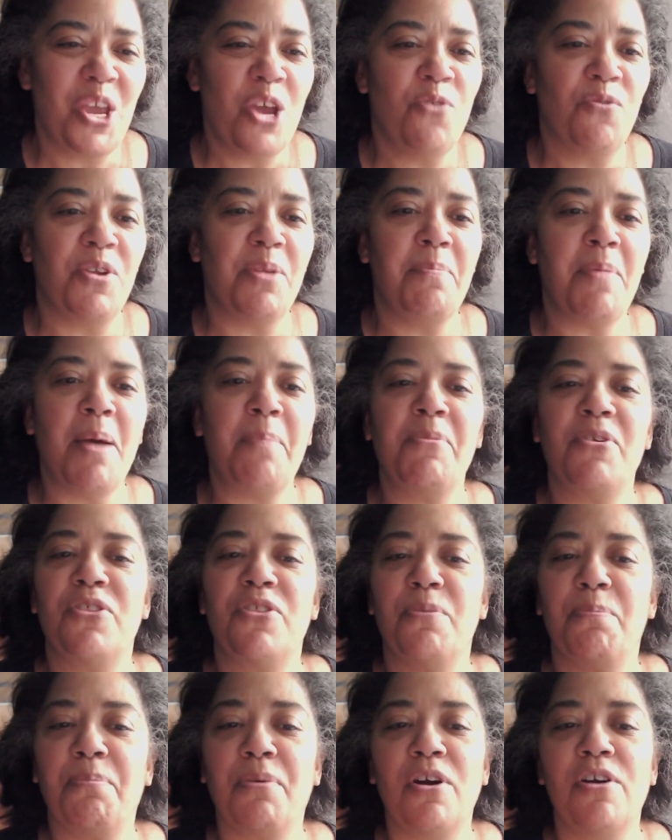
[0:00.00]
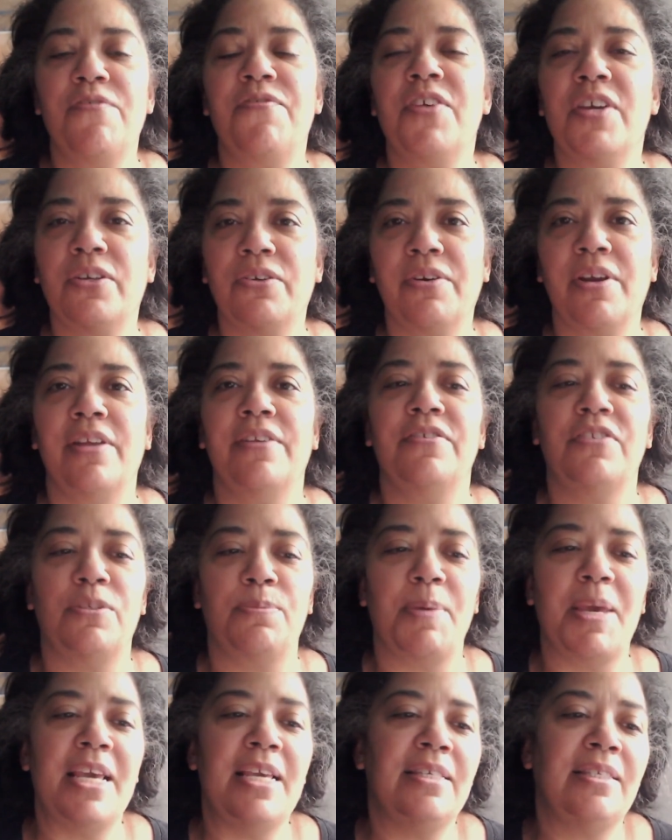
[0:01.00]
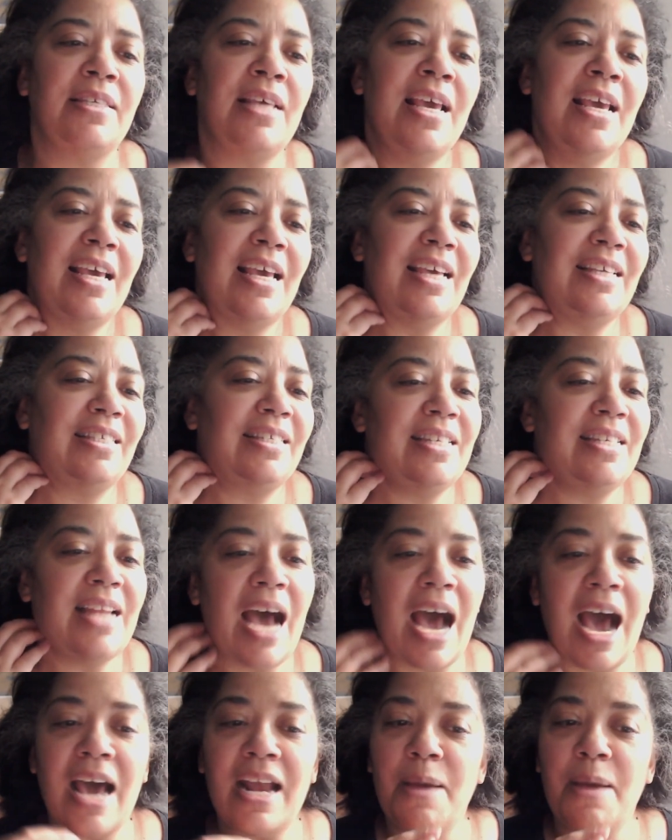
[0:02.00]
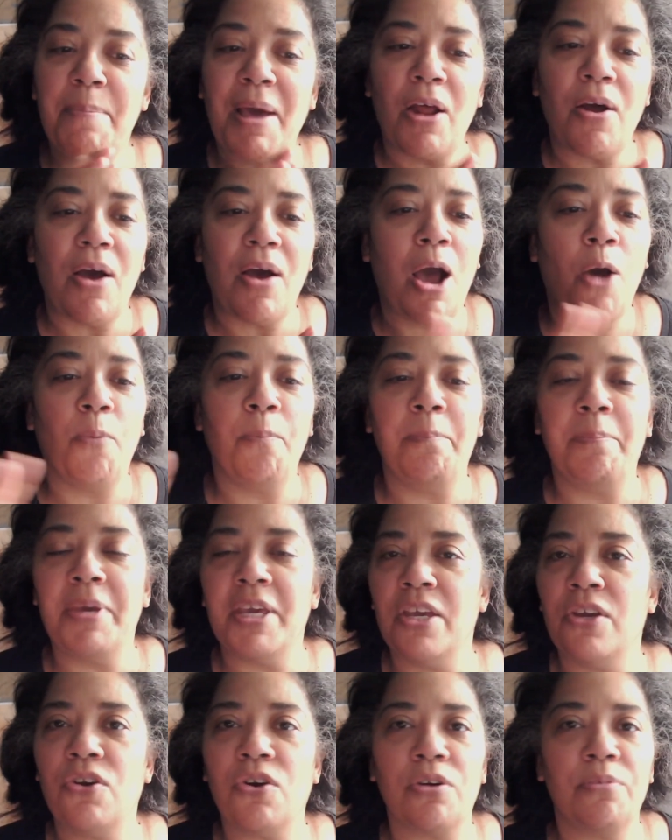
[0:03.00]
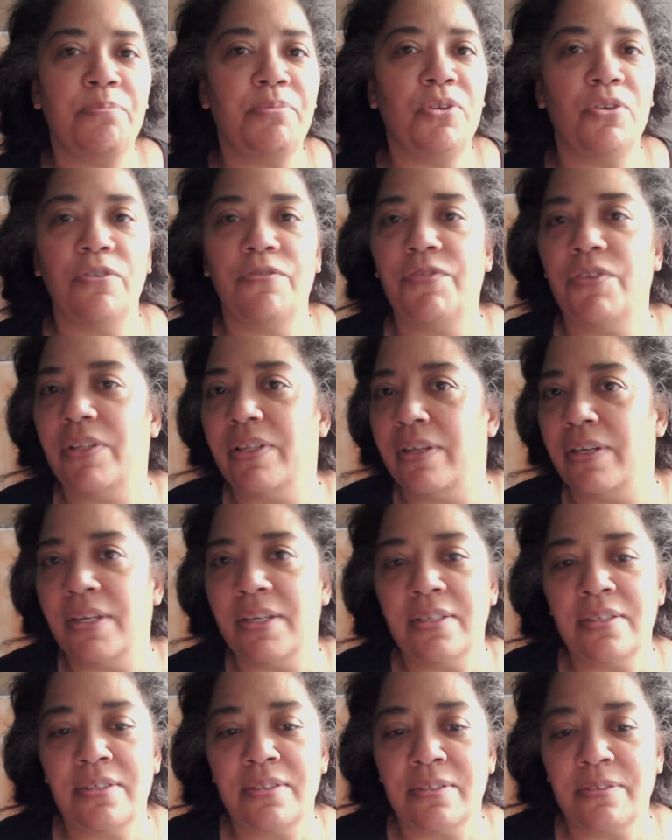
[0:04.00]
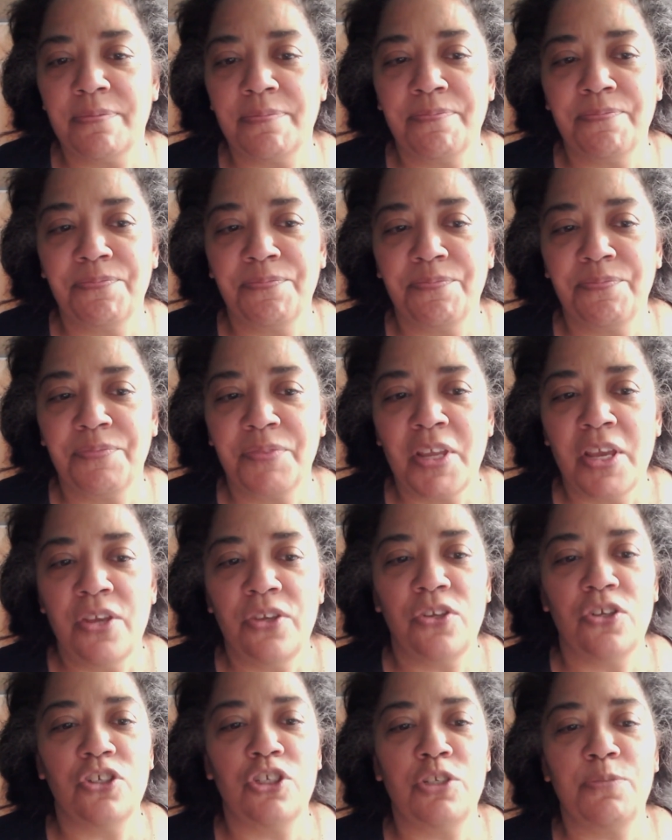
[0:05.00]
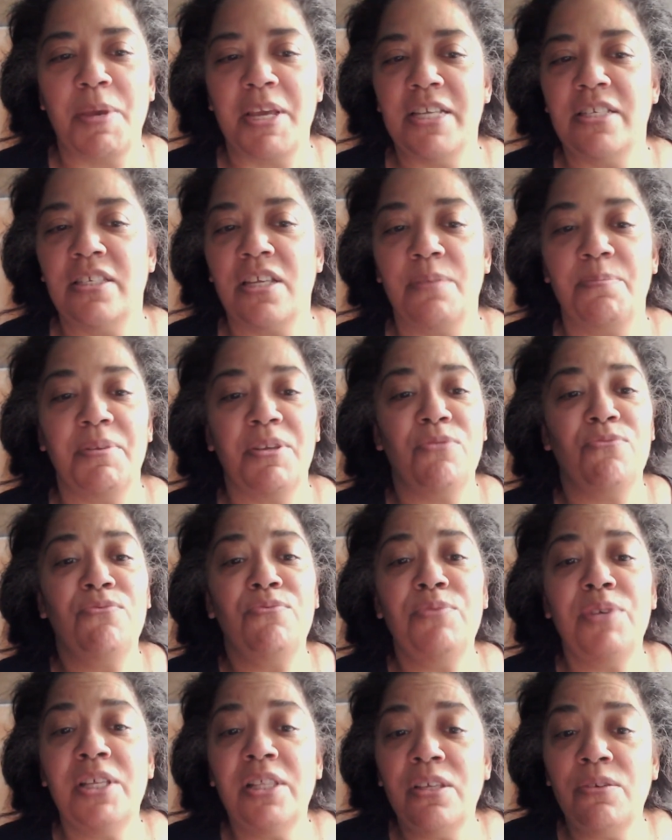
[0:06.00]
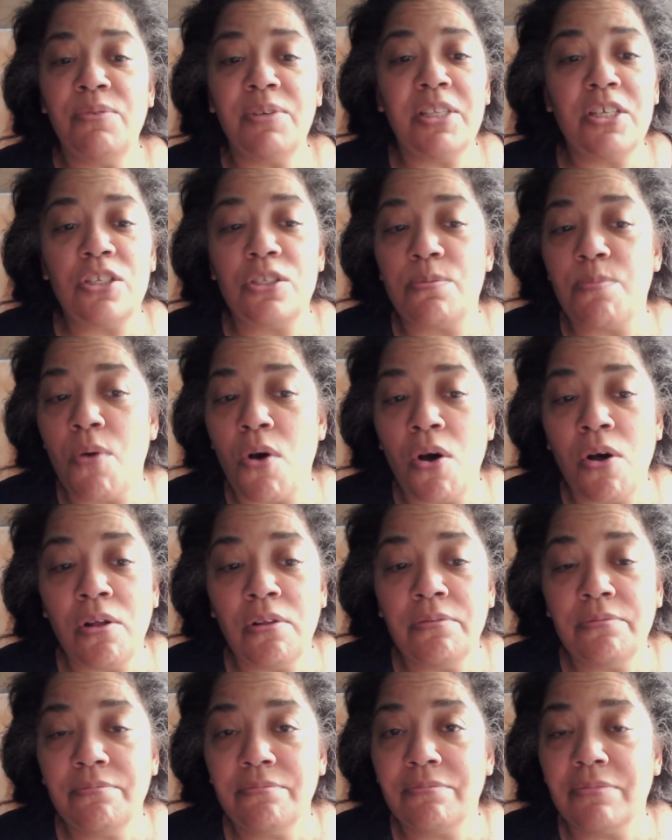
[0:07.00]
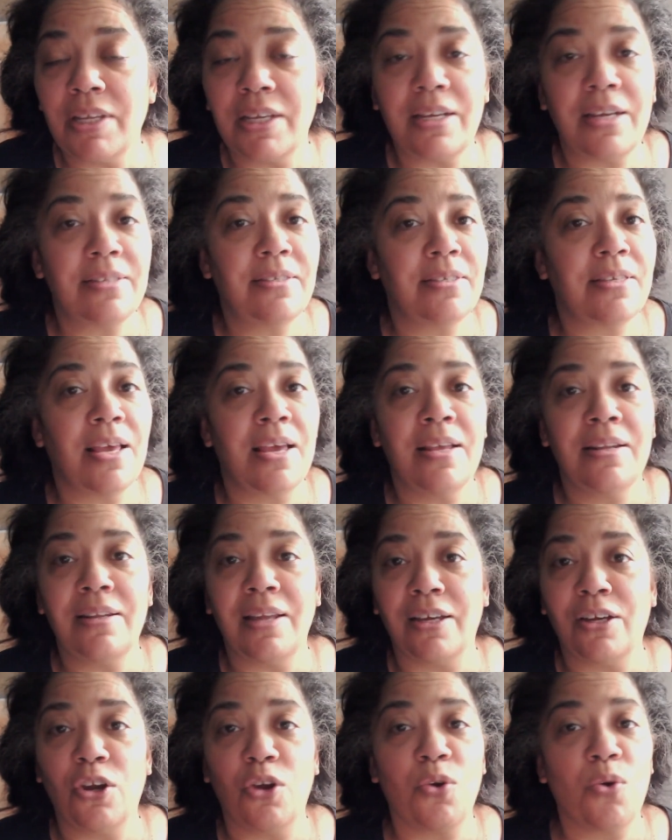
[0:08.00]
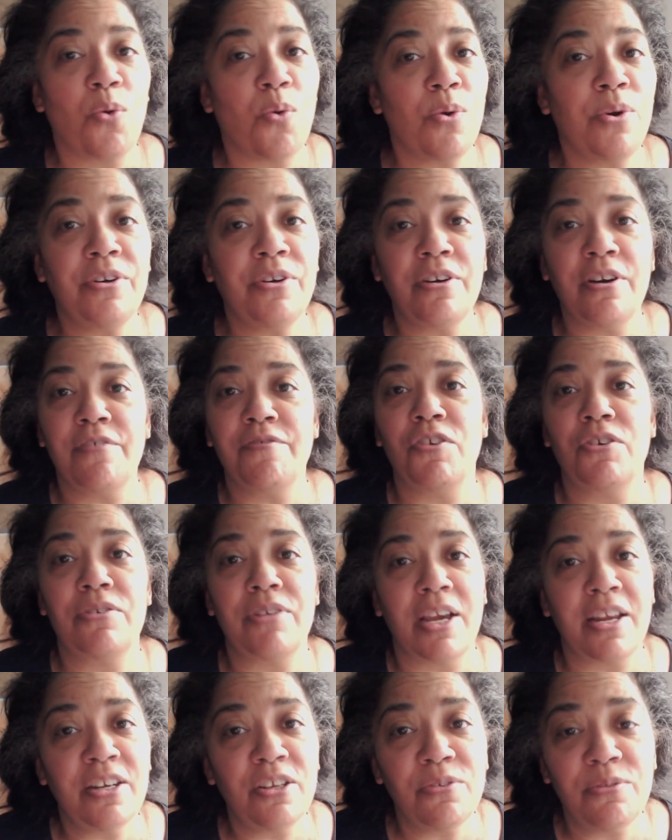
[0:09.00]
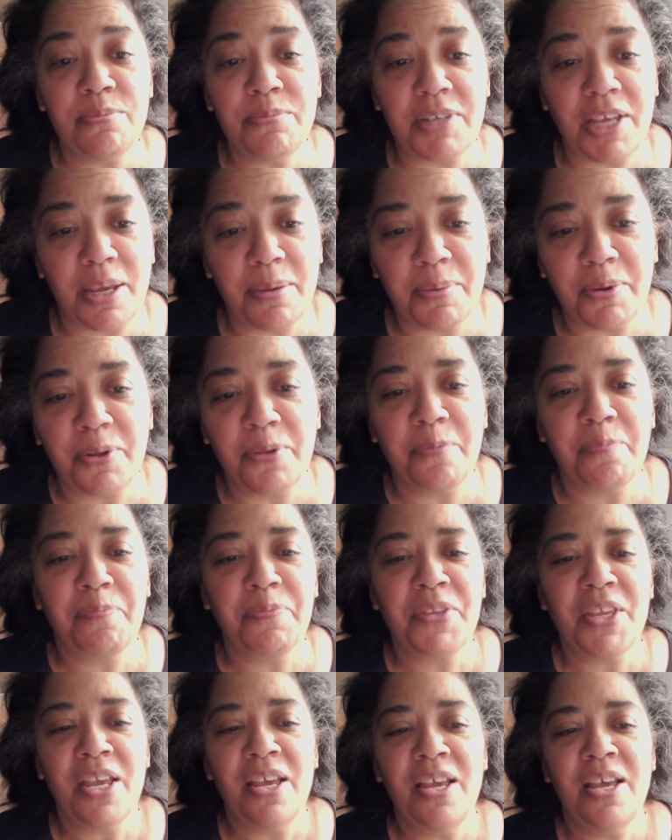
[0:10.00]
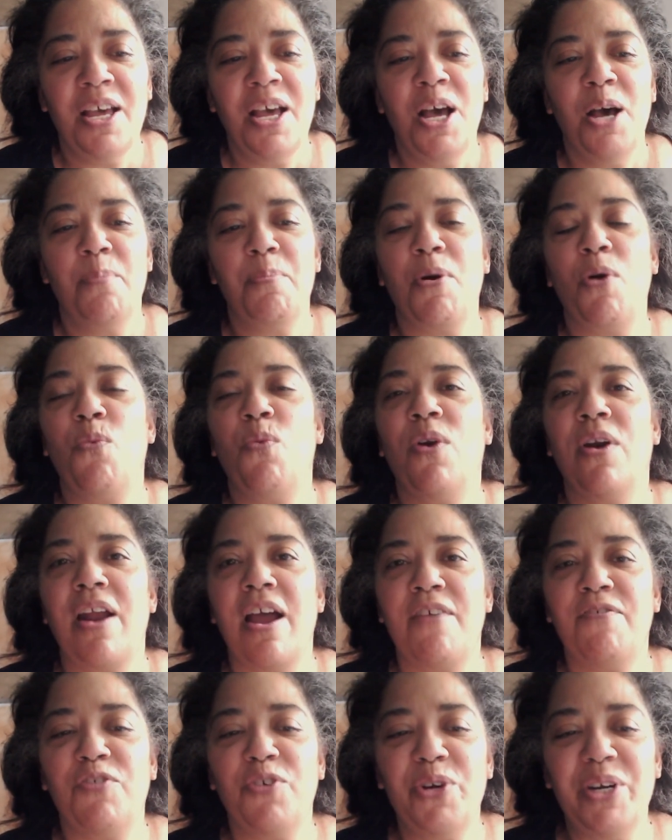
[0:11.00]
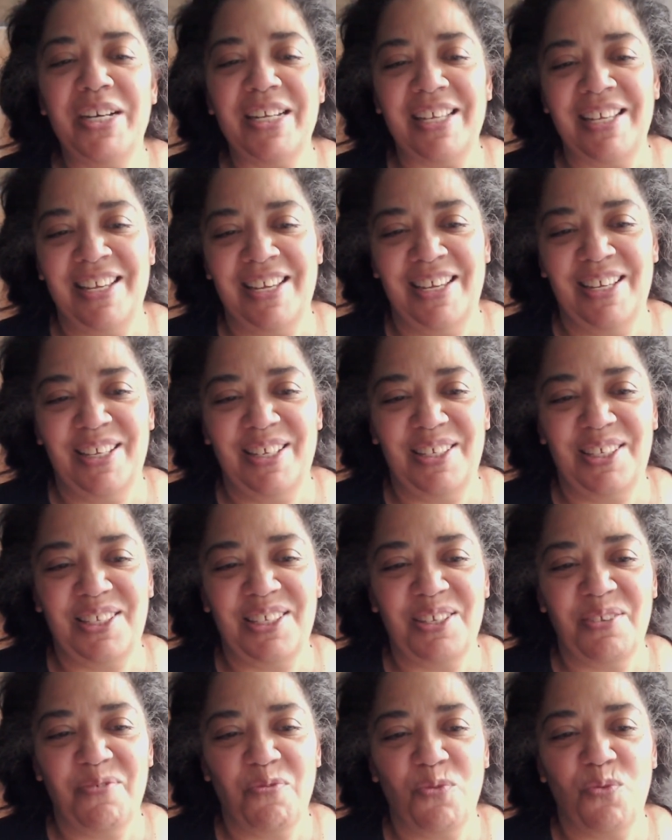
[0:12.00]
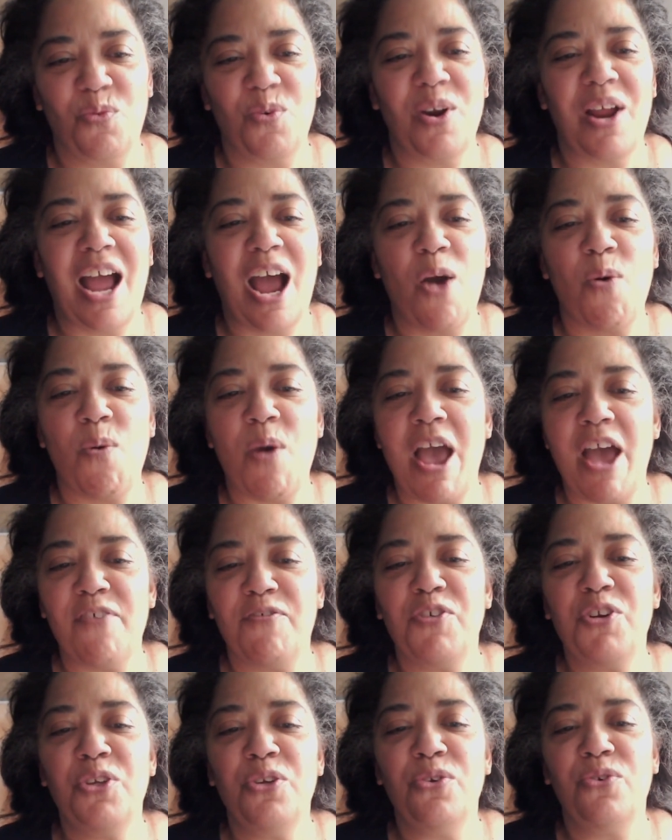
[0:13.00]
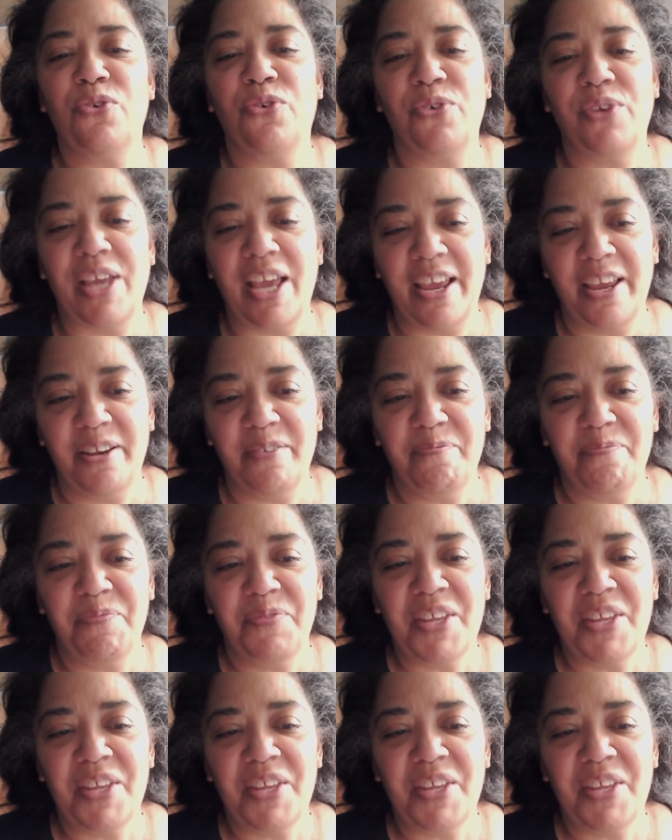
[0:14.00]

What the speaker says: Remember, the perfect creative space is not about how big or beautiful it is. Your space can be really, really small, like I said, like a corner of your dining room table. But wherever it is, however you create,